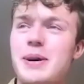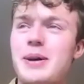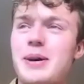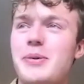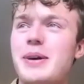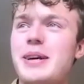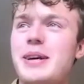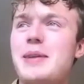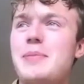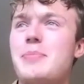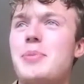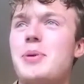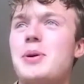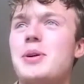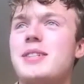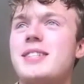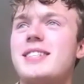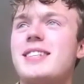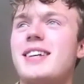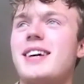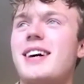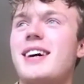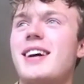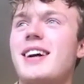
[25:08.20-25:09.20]
where he puts,
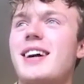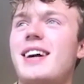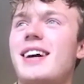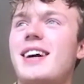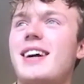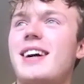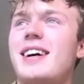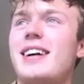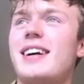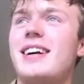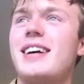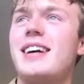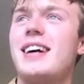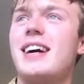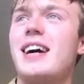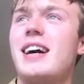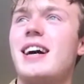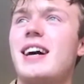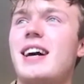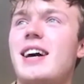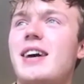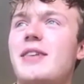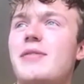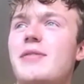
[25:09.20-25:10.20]
I
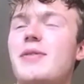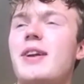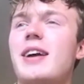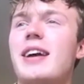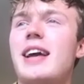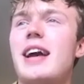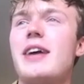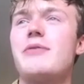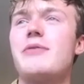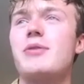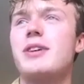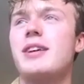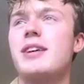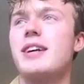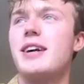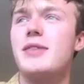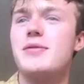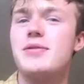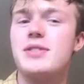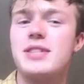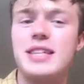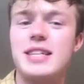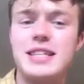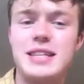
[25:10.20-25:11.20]
feel like every gig
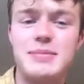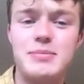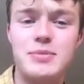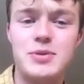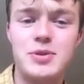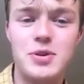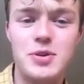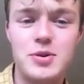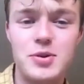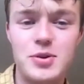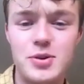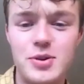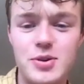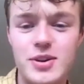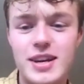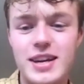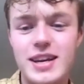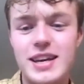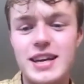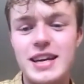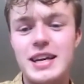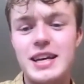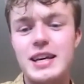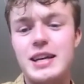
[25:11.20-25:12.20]
I've seen him do,
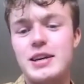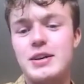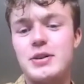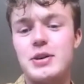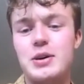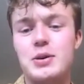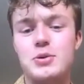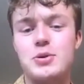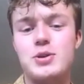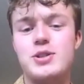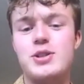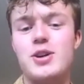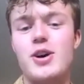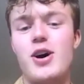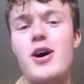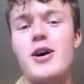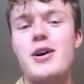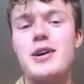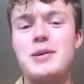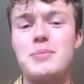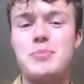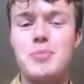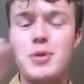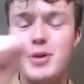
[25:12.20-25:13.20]
he'll start,
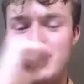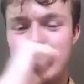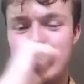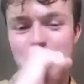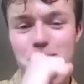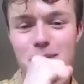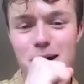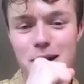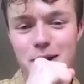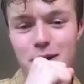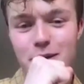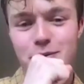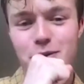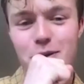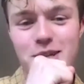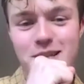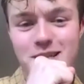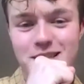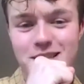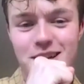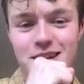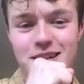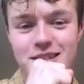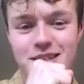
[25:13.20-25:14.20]
he puts the microphone
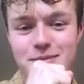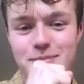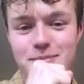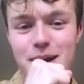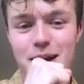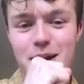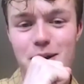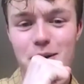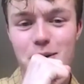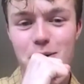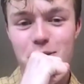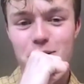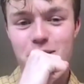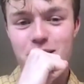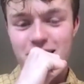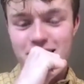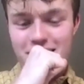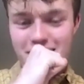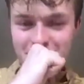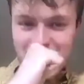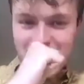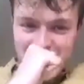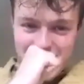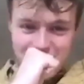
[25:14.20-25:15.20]
inside his mouth
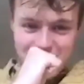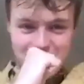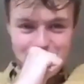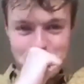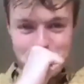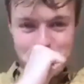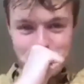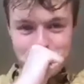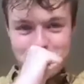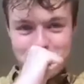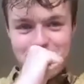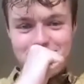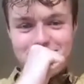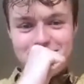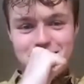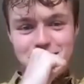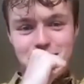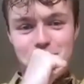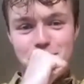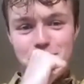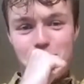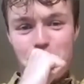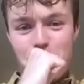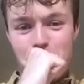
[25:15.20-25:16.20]
and then he pretends he's
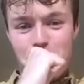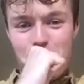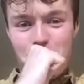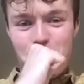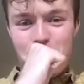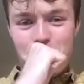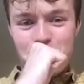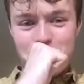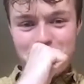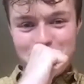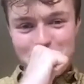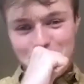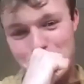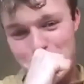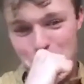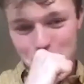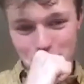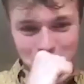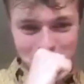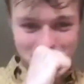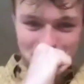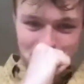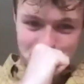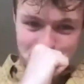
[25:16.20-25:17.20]
a foghorn and he
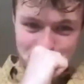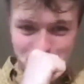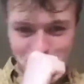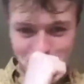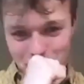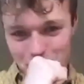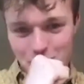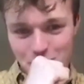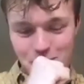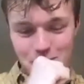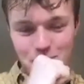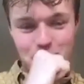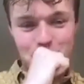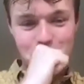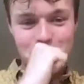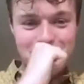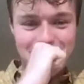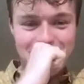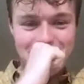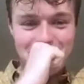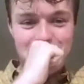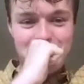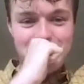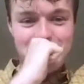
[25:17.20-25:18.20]
pulls the foghorn and
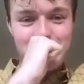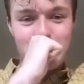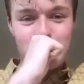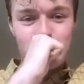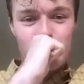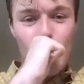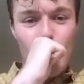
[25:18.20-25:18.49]
he goes,